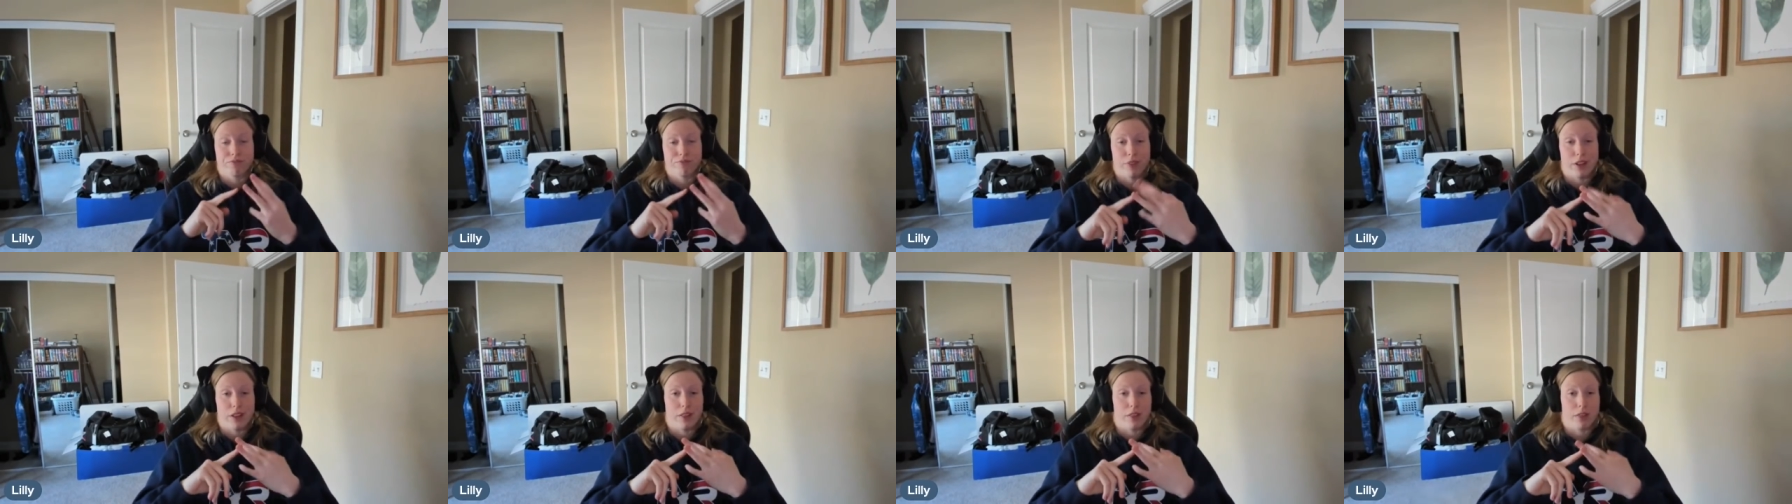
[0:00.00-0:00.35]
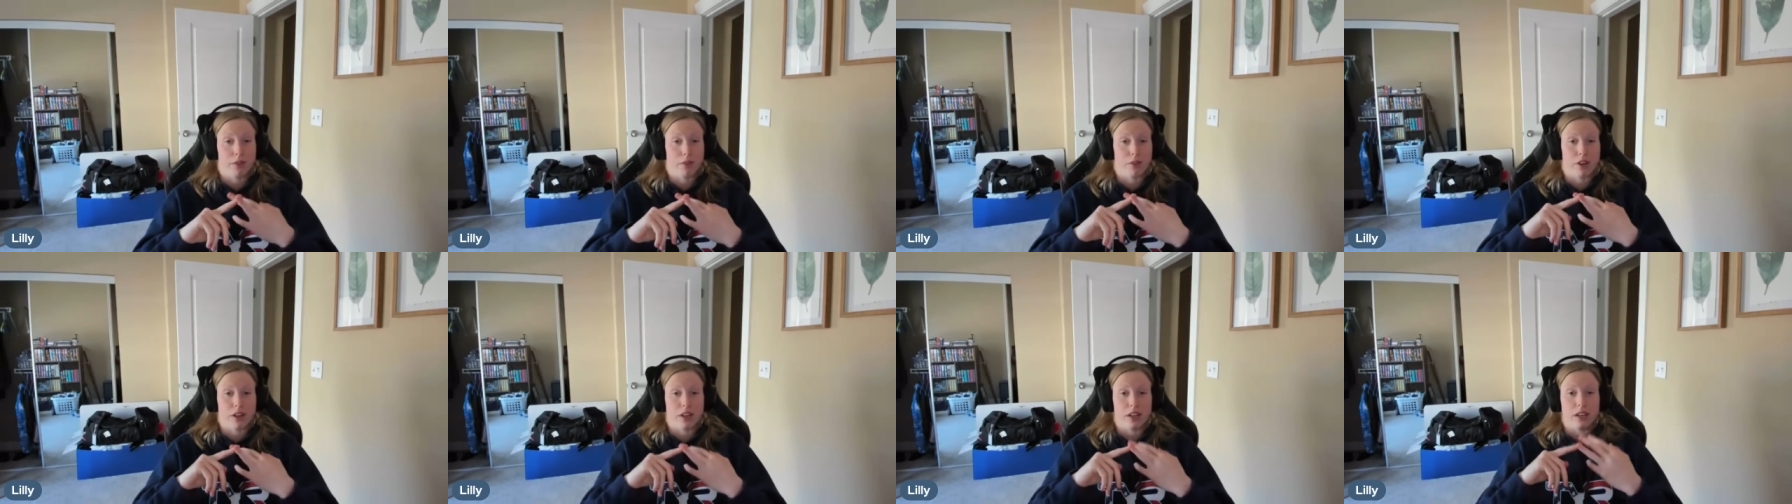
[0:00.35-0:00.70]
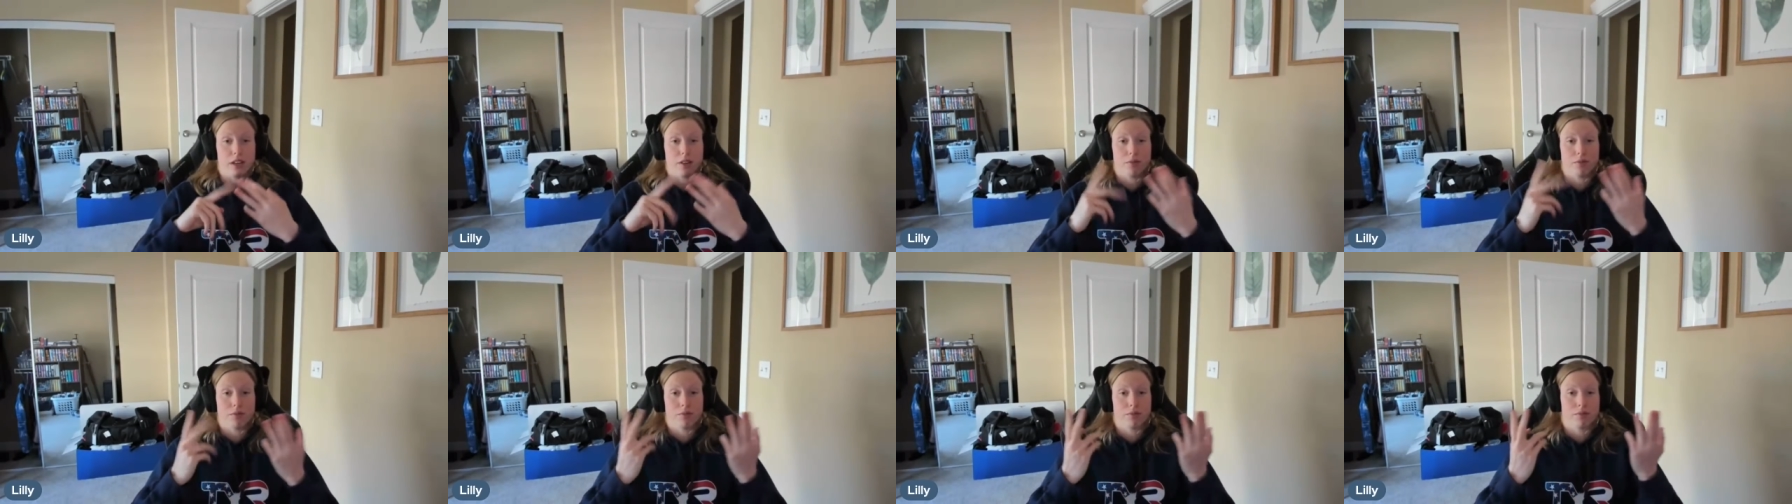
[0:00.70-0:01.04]
And
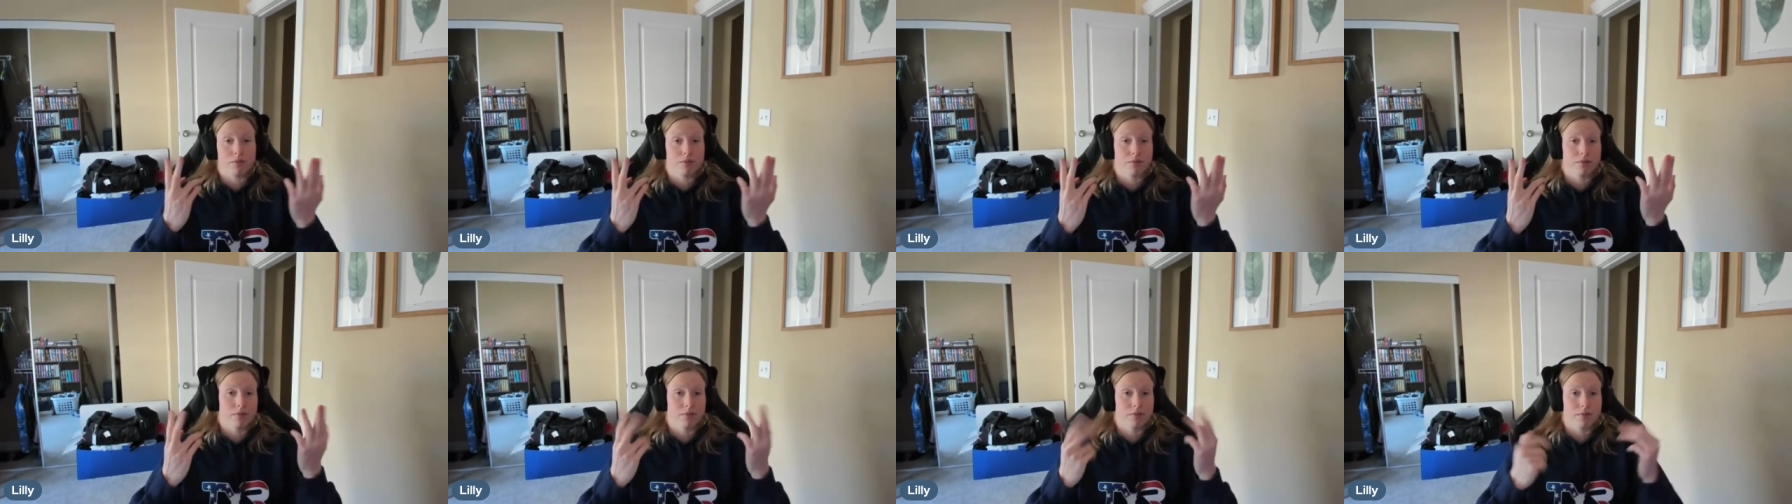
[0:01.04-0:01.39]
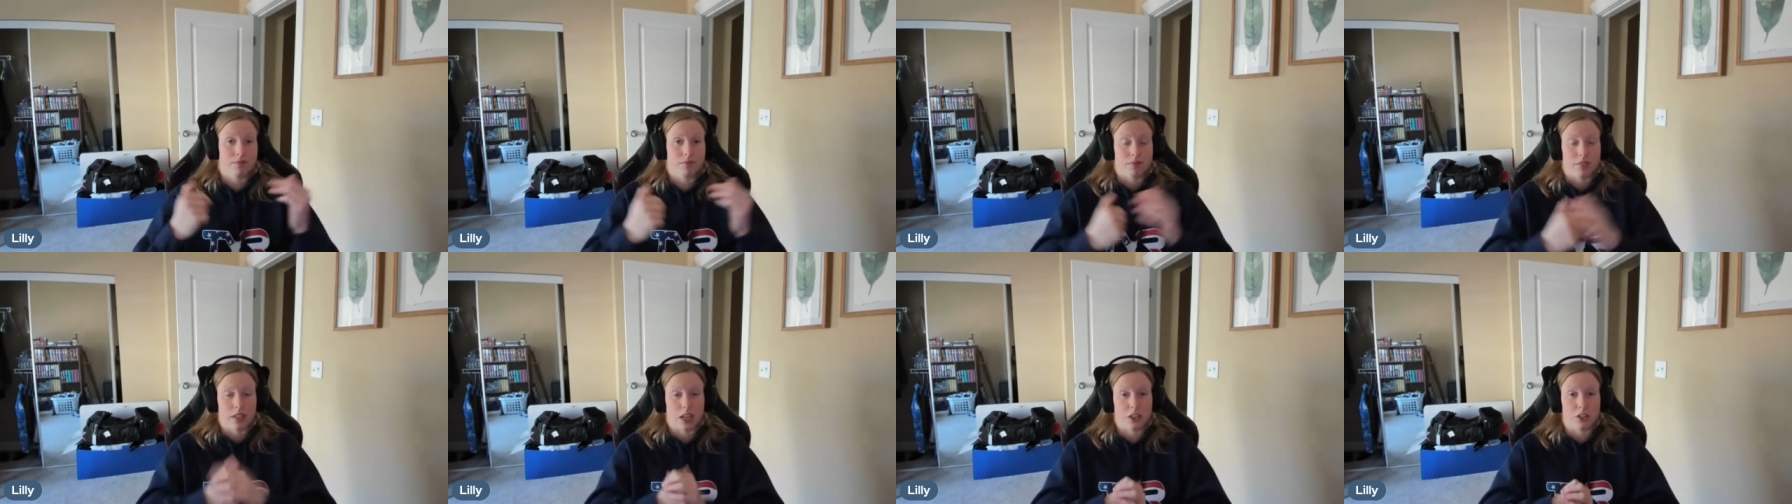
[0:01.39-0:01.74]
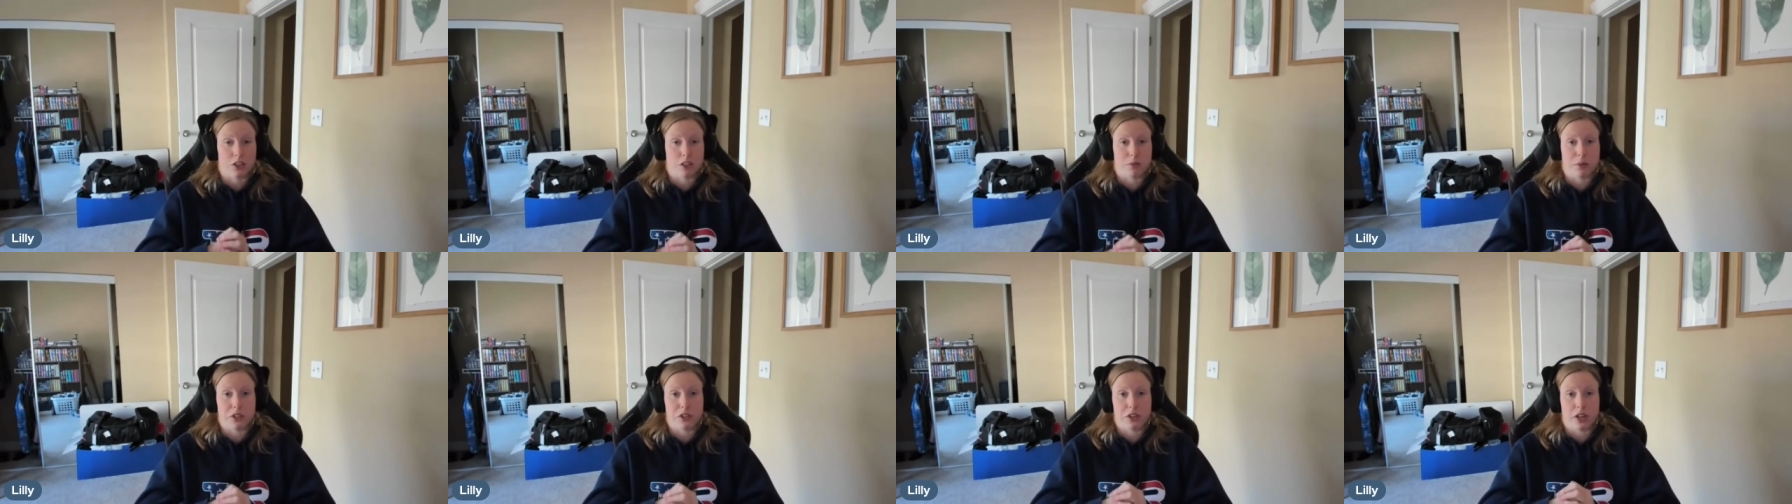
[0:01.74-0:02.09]
three, I
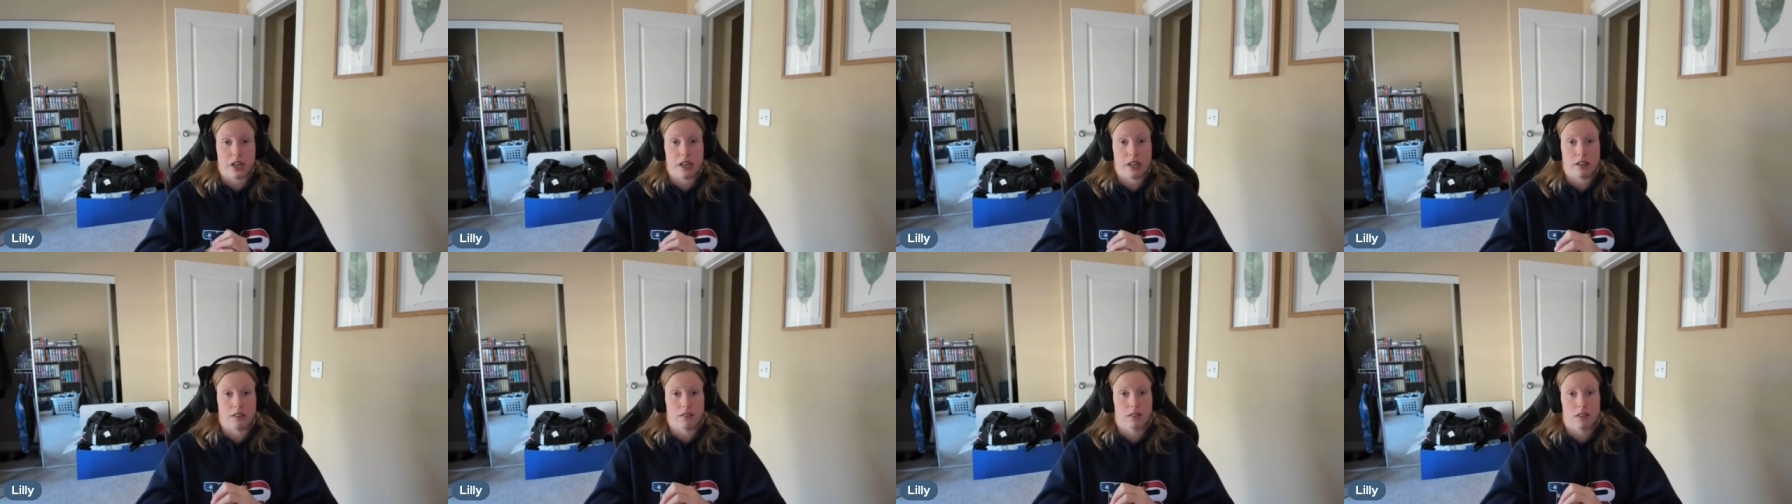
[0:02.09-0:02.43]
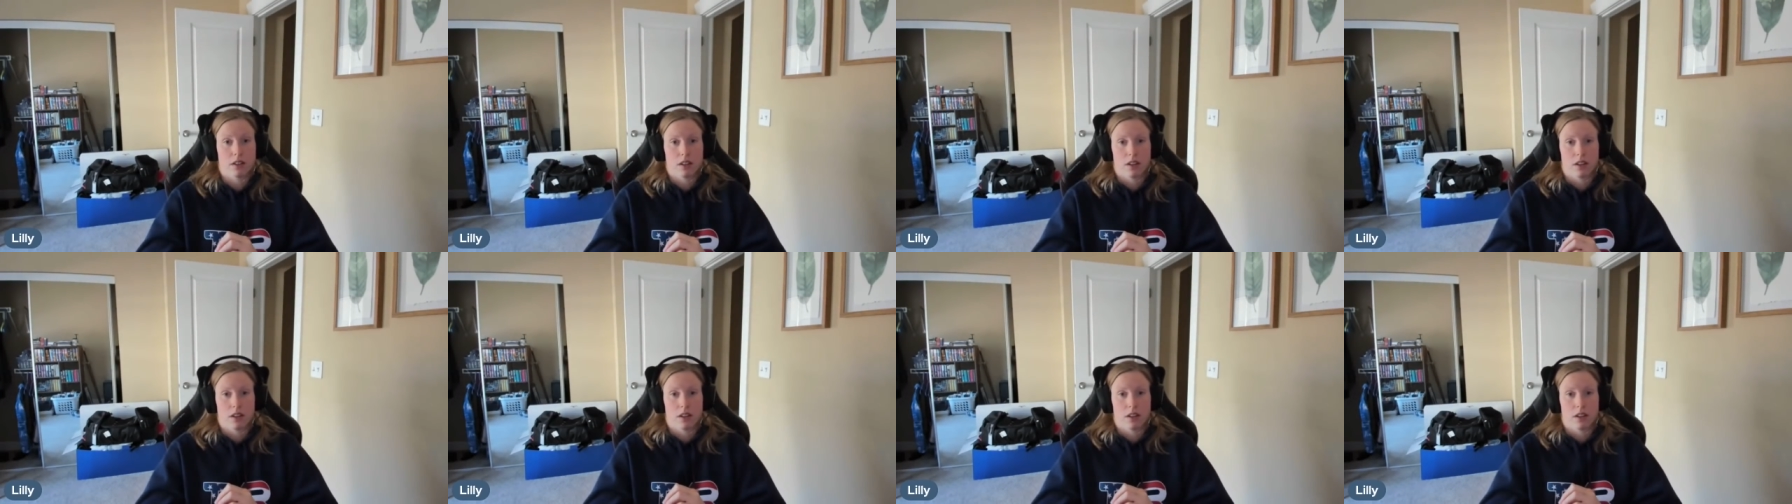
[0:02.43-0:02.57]
trust my training.